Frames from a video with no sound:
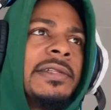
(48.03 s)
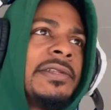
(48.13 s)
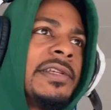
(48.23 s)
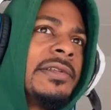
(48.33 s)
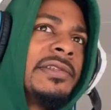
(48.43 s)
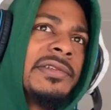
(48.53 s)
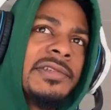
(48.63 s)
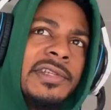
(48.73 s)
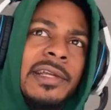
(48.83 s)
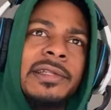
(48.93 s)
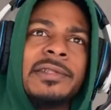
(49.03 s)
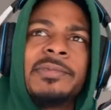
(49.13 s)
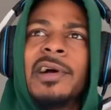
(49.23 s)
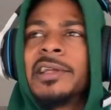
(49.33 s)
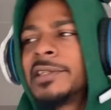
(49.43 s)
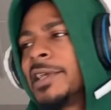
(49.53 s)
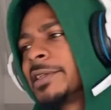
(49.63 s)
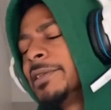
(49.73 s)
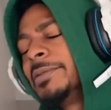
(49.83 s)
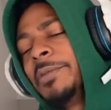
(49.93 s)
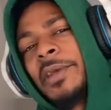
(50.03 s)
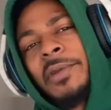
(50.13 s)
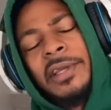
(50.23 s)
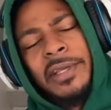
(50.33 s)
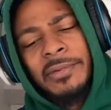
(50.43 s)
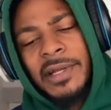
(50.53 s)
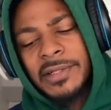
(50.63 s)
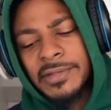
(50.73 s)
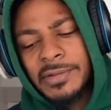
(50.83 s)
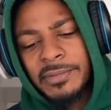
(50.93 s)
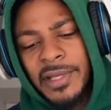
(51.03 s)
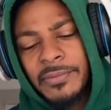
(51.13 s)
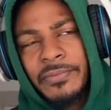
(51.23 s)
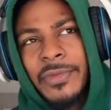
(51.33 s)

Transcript: channels. Check this product, checked it, man. We're gonna get right into it, man.